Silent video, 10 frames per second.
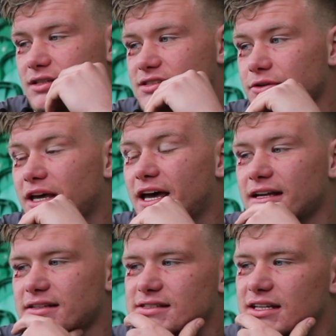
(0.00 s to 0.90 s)
So
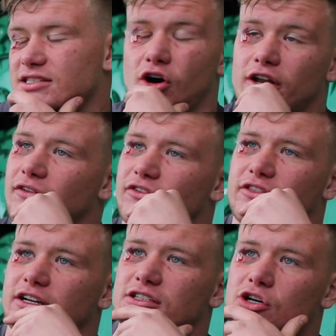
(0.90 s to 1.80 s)
yeah, it's not an effort
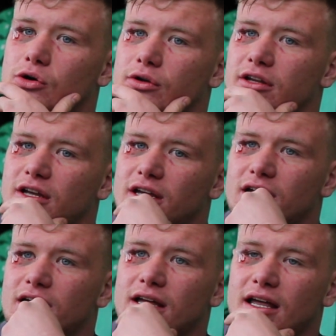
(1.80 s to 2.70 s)
thing at all. And
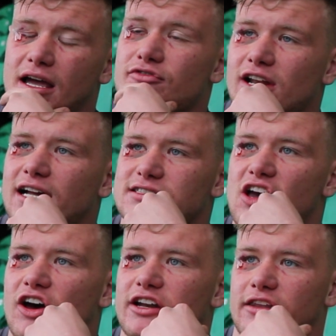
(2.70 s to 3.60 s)
every lad's
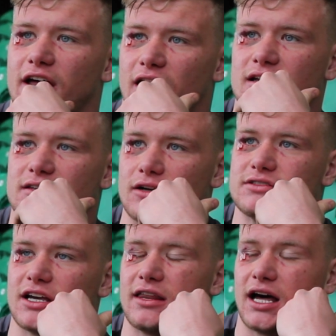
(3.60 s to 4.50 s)
hurting in there. I'll
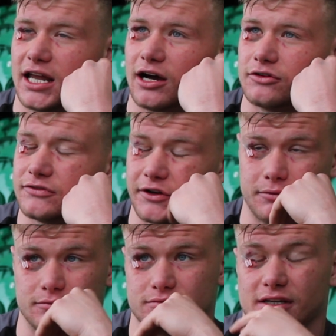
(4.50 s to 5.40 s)
tell you that now.
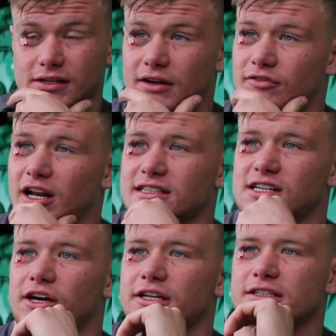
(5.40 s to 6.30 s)
Every lad's
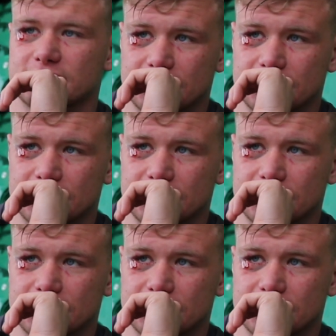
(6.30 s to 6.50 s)
hurting.